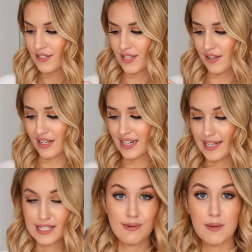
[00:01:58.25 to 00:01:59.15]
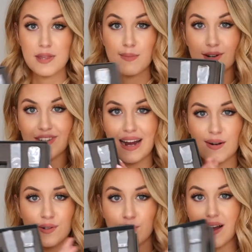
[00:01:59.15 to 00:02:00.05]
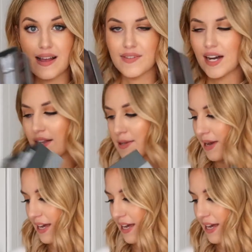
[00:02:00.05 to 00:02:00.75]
so you can like swap them around whatever the